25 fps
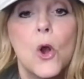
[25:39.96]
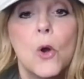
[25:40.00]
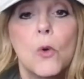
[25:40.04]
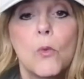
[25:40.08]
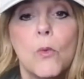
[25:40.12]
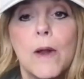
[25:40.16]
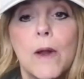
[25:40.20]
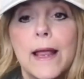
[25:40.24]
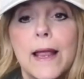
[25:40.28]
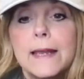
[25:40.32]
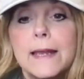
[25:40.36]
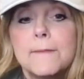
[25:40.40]

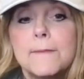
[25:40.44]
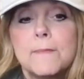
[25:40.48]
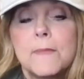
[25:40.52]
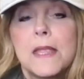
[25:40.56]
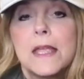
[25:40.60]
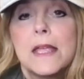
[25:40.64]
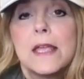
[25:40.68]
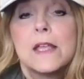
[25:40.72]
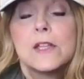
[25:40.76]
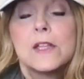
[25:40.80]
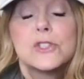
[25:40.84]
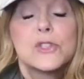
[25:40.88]
right?
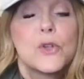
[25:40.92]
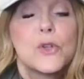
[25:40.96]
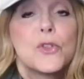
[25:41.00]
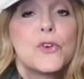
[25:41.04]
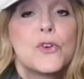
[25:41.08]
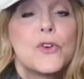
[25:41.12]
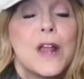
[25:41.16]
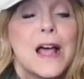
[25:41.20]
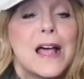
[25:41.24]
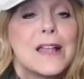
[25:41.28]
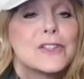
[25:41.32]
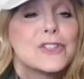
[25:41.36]
So
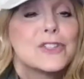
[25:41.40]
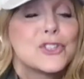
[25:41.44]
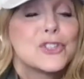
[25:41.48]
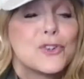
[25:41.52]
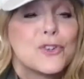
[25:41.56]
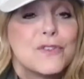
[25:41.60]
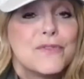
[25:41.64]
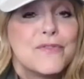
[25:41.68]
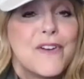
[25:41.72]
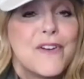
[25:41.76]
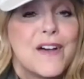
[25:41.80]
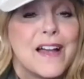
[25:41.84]
they're not
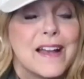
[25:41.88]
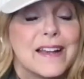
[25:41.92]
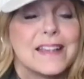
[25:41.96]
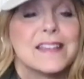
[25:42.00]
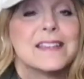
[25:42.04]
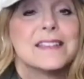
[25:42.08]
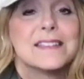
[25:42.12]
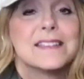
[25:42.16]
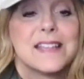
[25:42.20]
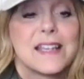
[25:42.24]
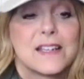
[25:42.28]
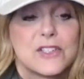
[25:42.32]
certified
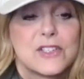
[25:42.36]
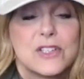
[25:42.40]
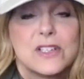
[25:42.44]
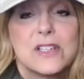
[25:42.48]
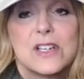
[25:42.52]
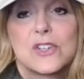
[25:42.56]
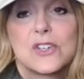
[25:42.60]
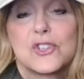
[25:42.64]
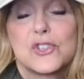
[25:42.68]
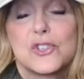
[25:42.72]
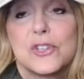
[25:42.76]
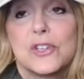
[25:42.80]
in sex
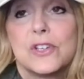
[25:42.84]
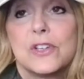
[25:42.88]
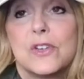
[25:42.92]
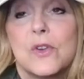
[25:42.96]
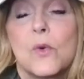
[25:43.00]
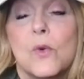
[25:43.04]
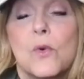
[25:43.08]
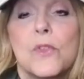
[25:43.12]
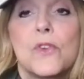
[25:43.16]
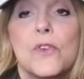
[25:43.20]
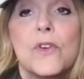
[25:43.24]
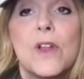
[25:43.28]
addiction,
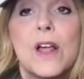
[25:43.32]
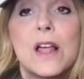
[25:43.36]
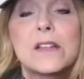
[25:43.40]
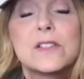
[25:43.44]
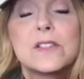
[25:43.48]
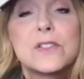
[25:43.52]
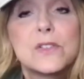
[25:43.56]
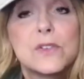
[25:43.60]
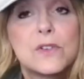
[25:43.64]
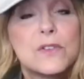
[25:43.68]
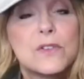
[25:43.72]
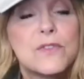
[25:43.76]
or they're not
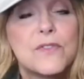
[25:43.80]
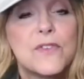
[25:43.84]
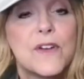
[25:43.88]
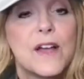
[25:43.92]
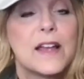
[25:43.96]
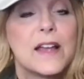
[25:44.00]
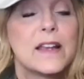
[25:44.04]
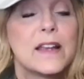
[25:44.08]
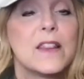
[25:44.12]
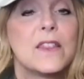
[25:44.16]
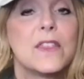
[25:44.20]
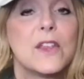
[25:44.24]

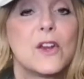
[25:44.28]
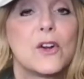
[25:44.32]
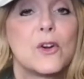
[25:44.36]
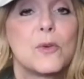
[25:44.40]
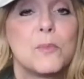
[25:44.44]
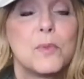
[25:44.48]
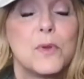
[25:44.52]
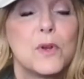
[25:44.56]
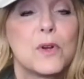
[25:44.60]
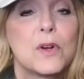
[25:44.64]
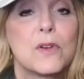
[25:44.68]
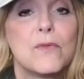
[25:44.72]
certified in
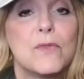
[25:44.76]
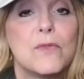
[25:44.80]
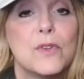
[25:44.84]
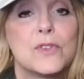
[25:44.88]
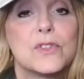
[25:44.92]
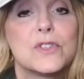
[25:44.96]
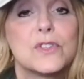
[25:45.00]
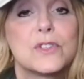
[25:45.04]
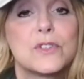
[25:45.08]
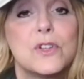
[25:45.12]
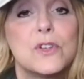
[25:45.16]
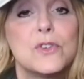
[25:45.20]
therapeutic full
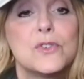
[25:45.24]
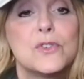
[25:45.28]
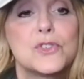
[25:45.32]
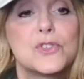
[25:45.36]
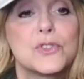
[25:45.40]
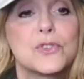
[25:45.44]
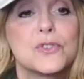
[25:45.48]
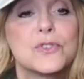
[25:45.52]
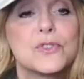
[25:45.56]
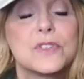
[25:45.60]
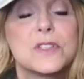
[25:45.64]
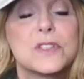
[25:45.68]

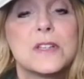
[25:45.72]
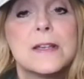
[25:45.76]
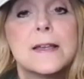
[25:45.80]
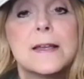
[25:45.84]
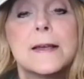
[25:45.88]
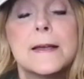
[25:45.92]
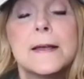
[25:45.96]
disclosures.